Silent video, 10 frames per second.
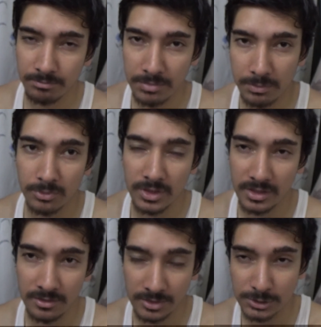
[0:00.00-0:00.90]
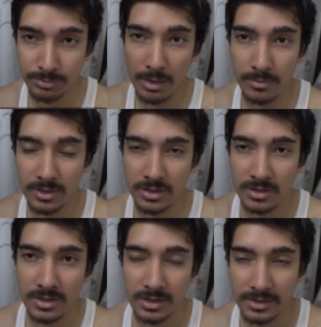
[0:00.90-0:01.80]
people in rich family
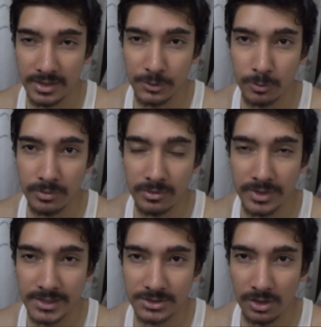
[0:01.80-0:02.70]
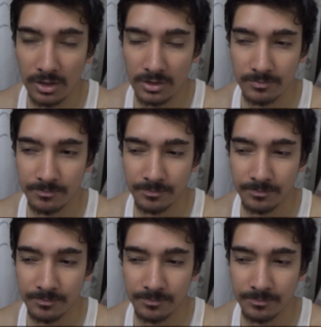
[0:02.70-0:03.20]
tend to be rich or